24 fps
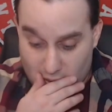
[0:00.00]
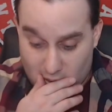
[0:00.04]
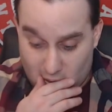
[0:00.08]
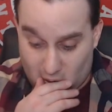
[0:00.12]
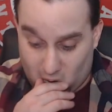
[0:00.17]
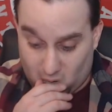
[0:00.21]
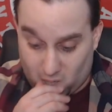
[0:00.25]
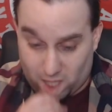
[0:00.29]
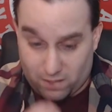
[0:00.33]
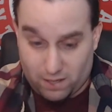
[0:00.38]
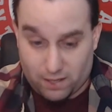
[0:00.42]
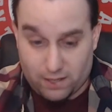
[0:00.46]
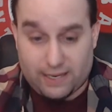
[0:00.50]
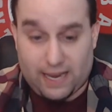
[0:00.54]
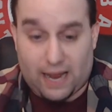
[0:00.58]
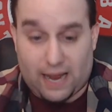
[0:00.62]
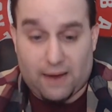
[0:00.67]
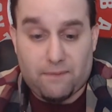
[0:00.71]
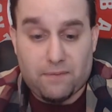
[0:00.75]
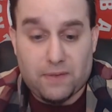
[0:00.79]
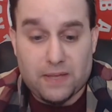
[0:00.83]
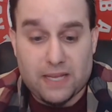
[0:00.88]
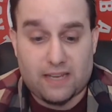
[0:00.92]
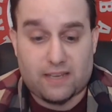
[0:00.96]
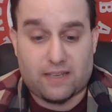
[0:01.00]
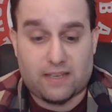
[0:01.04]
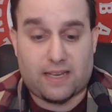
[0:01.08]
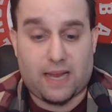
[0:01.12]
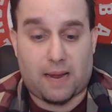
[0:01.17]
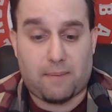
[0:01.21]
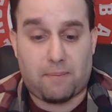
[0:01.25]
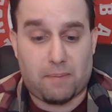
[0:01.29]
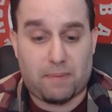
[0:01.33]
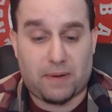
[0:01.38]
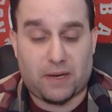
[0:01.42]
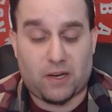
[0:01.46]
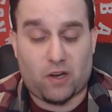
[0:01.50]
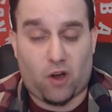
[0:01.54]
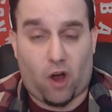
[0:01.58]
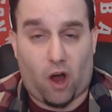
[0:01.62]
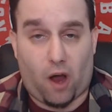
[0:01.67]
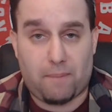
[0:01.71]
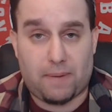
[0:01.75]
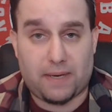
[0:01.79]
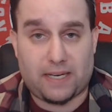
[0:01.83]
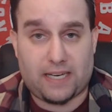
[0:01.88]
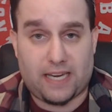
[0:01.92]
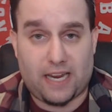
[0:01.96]
and definitely a step up in
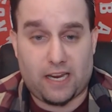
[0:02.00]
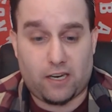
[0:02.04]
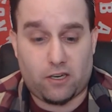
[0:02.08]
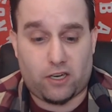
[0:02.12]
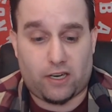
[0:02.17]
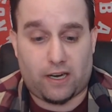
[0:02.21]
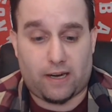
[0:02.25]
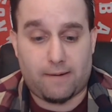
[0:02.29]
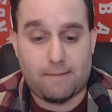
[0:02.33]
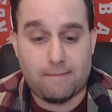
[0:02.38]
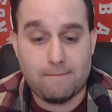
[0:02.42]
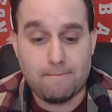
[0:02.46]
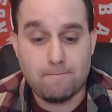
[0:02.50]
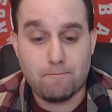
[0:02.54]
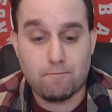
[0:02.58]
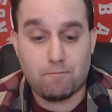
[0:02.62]
competition.